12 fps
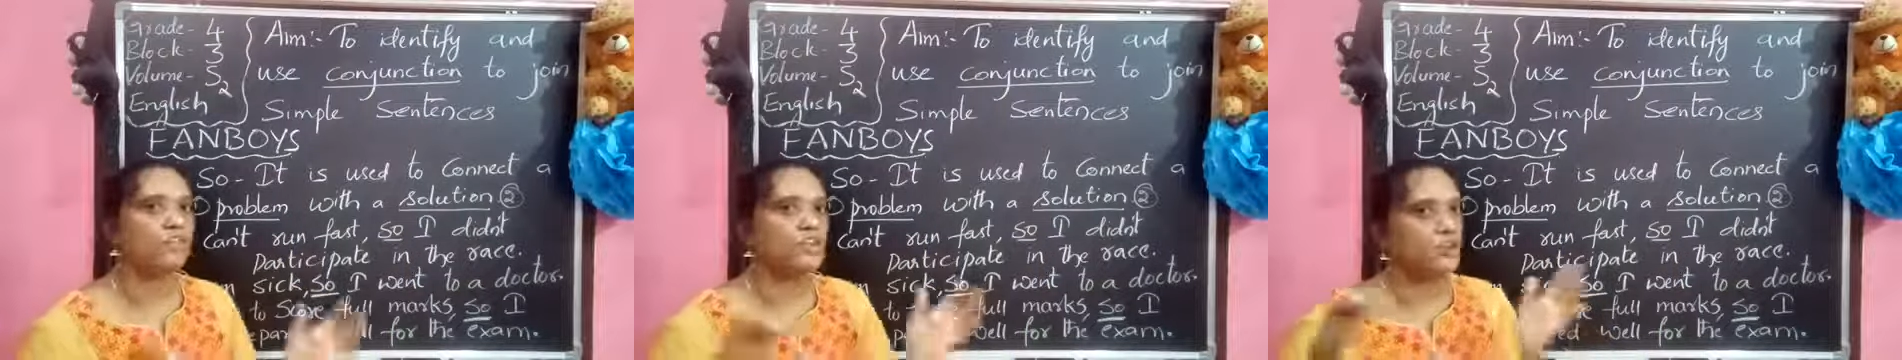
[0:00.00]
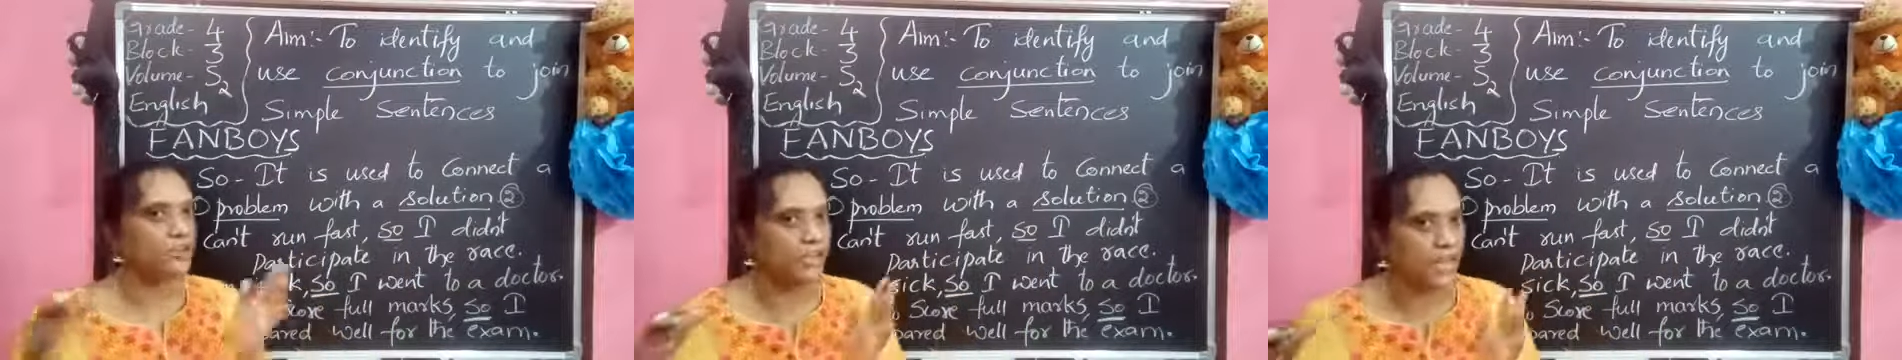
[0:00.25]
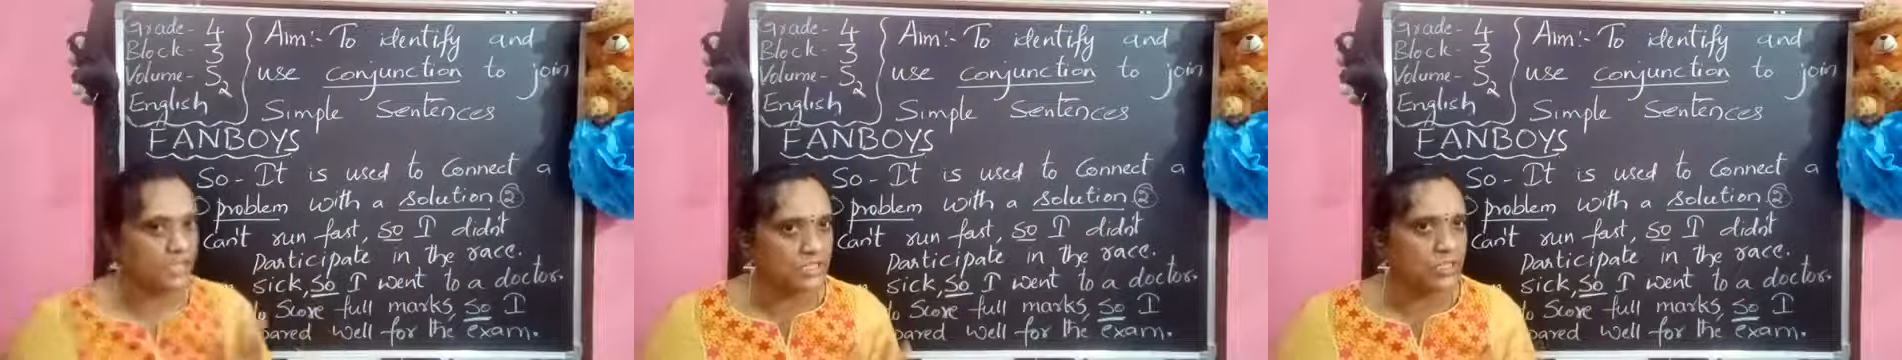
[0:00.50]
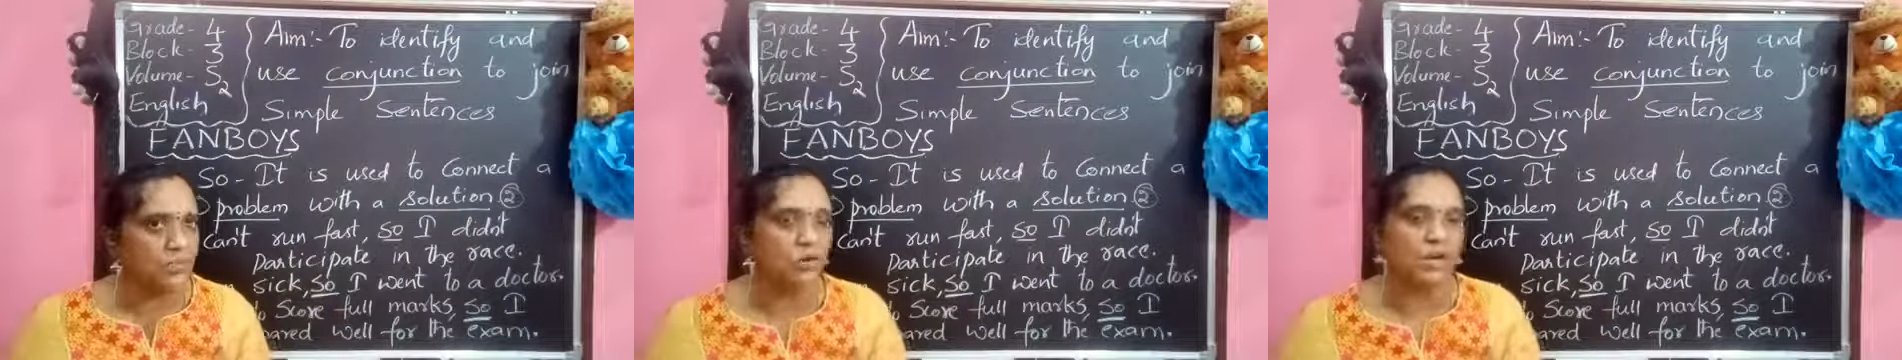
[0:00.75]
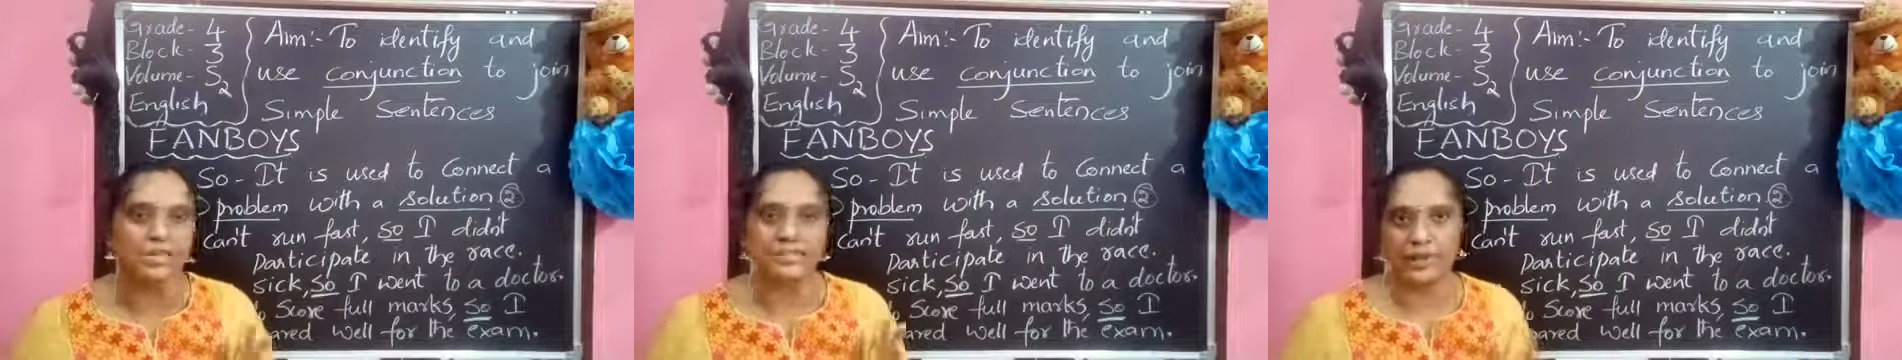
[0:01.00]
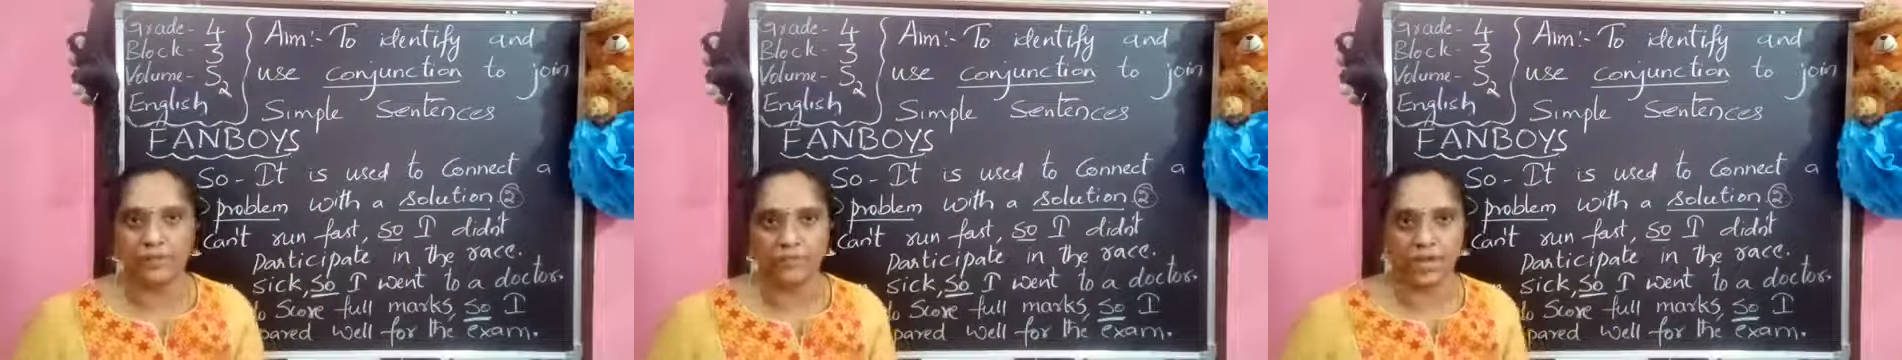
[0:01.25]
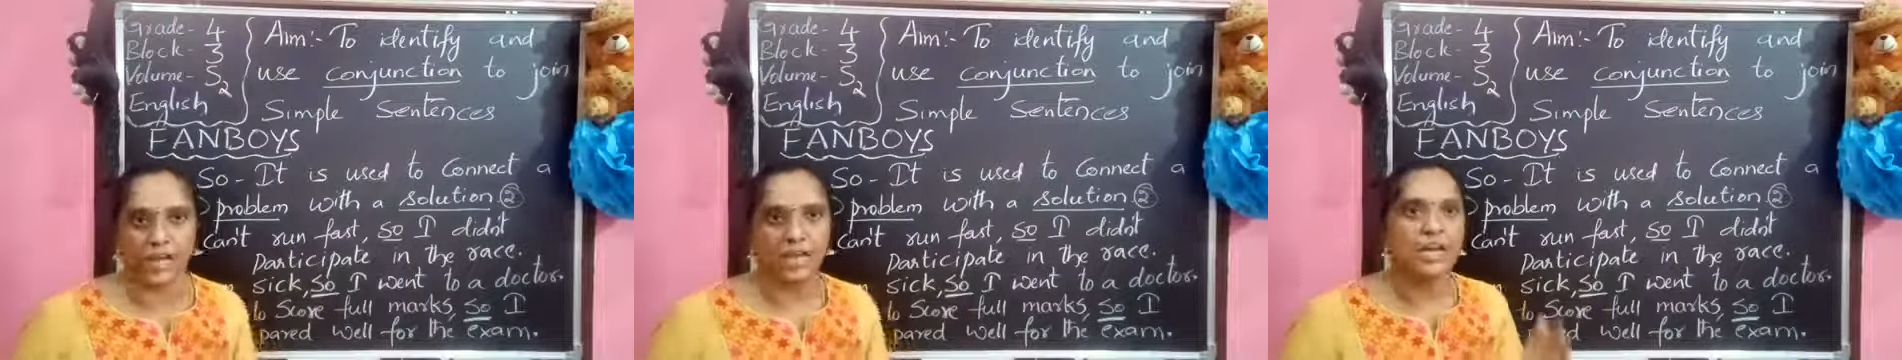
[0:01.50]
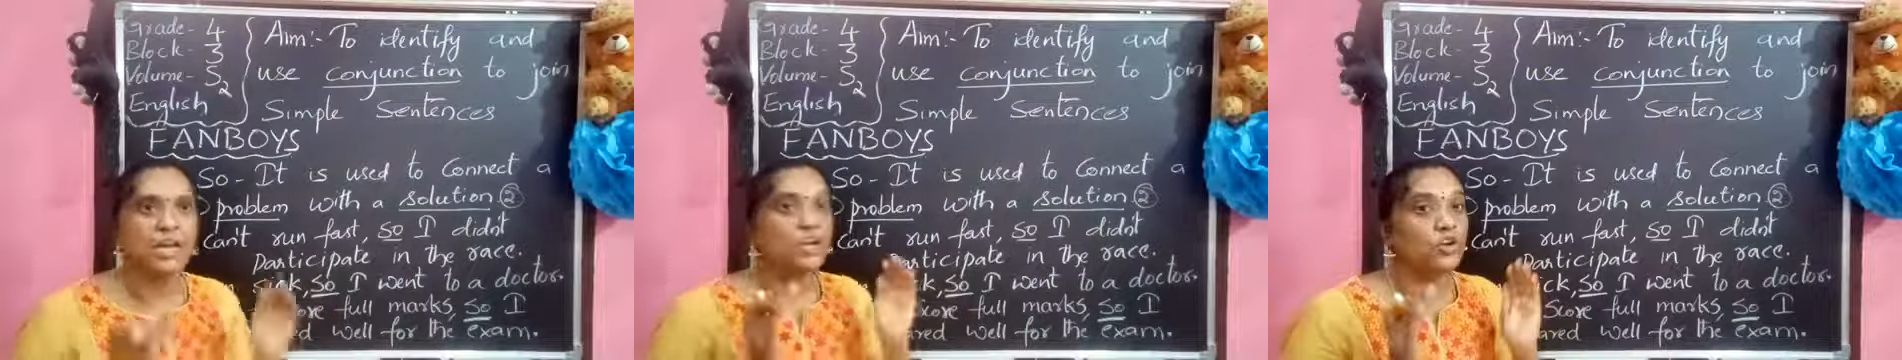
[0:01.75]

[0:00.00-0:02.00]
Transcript: in your textbook or somewhere,